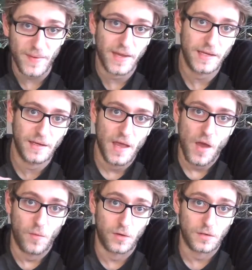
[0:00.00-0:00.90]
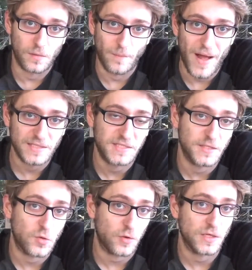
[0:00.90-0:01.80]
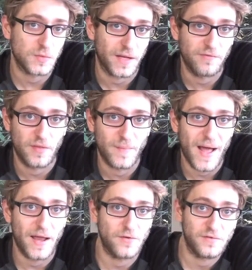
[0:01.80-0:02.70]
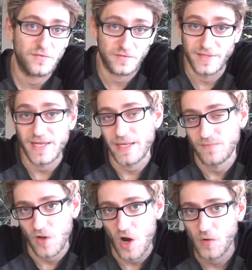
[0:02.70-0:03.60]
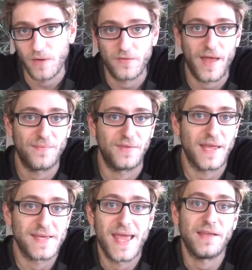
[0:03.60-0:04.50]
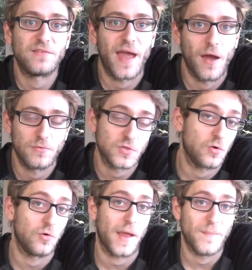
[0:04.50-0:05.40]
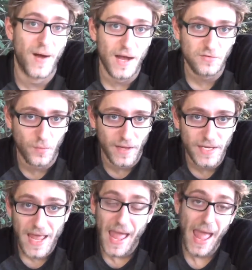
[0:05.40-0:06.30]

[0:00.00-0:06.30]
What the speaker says: and we're boxing according to whatever the buyer's needs are, whether that's a case count or a box weight,